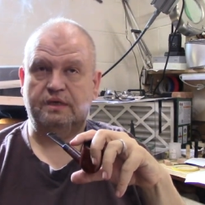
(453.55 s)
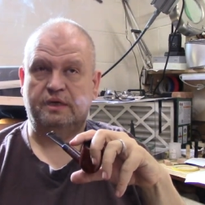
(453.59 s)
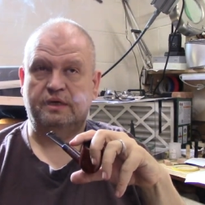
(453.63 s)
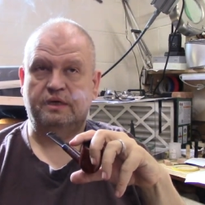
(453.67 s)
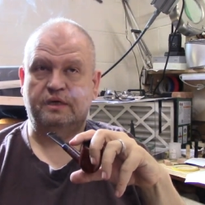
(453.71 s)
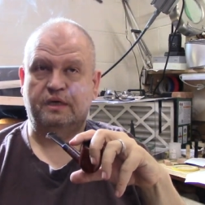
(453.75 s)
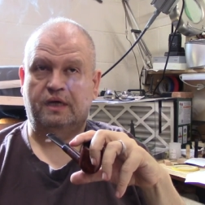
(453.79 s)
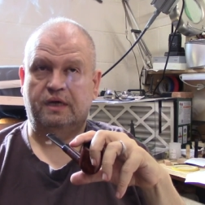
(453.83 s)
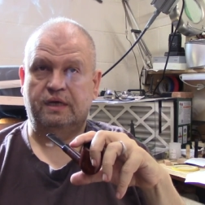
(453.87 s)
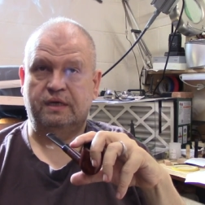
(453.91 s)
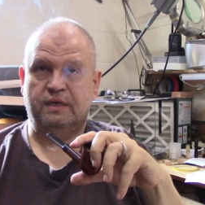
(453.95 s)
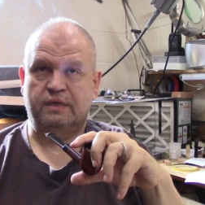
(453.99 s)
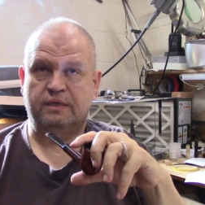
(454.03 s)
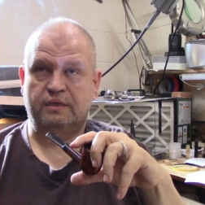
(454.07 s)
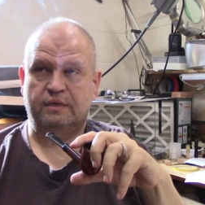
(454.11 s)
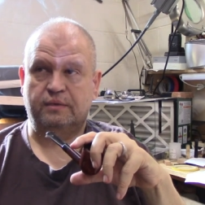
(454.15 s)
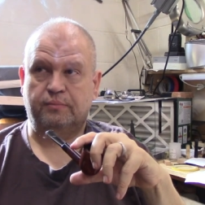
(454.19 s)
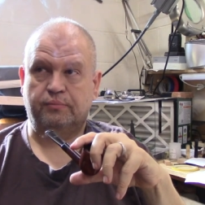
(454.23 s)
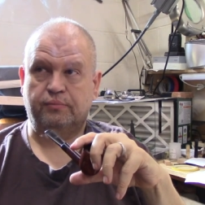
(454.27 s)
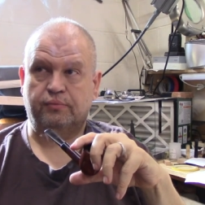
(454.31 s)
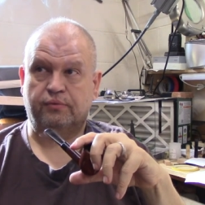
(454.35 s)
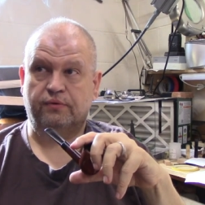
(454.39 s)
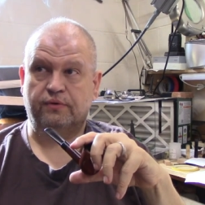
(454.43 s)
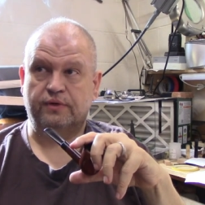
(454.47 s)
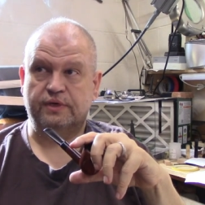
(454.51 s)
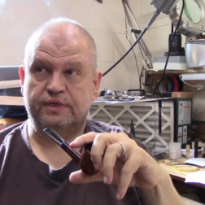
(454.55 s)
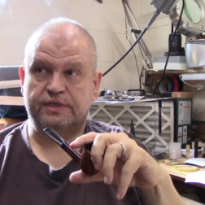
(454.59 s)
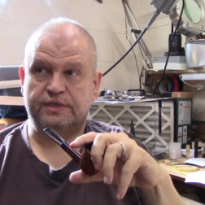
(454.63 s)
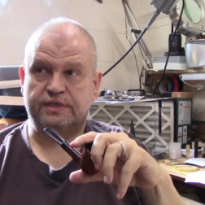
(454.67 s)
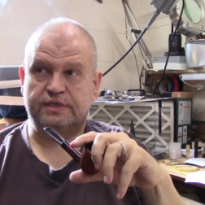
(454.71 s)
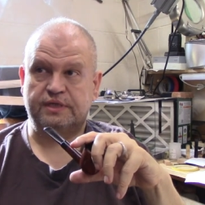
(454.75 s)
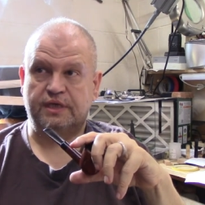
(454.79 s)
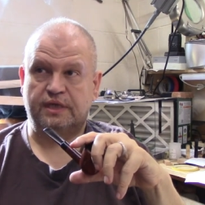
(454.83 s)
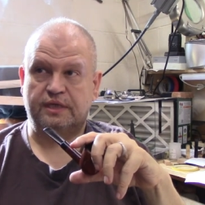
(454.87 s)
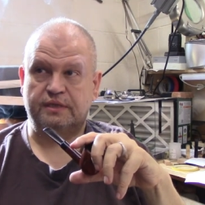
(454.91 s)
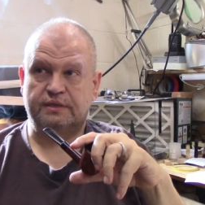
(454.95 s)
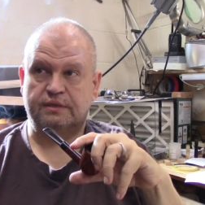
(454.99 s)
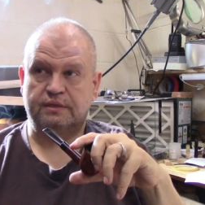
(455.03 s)
I, I,
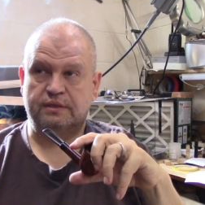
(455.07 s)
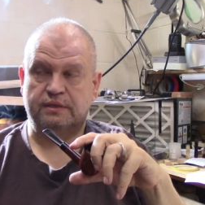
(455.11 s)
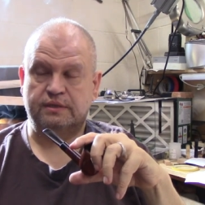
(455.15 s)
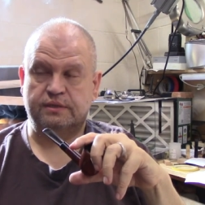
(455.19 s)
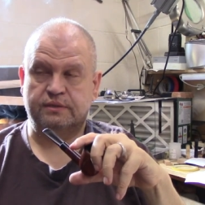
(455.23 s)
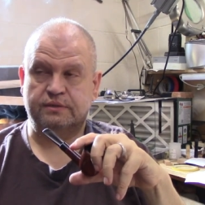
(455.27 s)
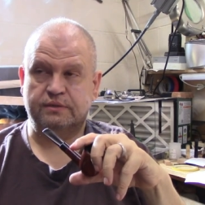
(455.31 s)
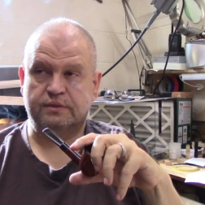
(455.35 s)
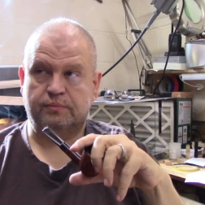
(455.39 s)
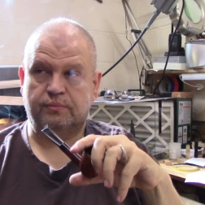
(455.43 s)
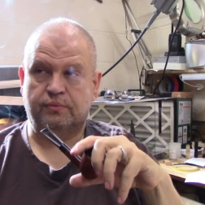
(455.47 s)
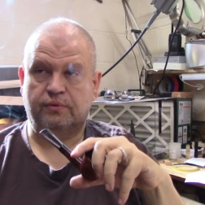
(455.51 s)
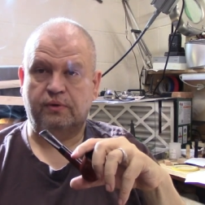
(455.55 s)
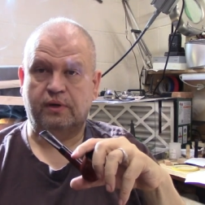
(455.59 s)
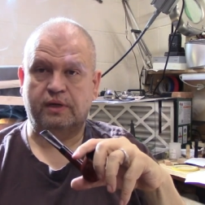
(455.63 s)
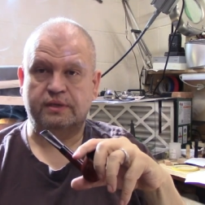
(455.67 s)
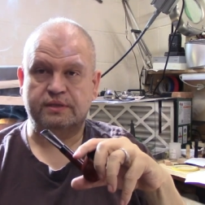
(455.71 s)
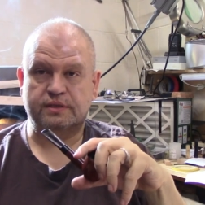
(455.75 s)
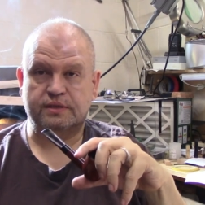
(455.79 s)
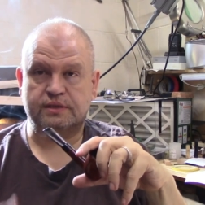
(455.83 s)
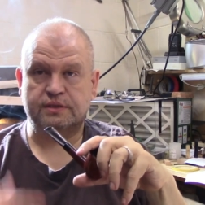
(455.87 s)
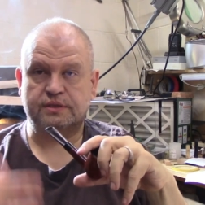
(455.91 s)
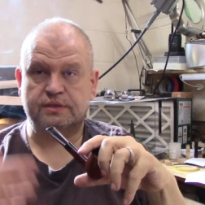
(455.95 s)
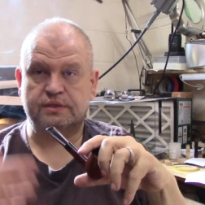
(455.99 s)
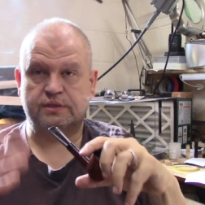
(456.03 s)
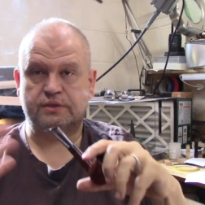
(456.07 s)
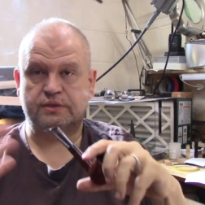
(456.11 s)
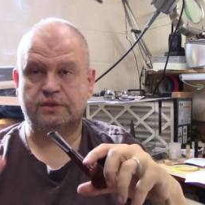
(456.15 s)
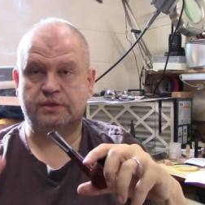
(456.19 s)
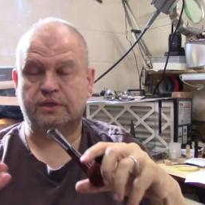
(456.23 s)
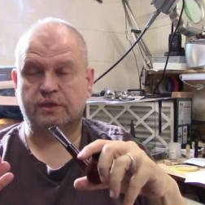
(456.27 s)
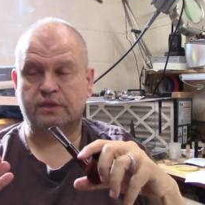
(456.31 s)
appreciate that there's a process that you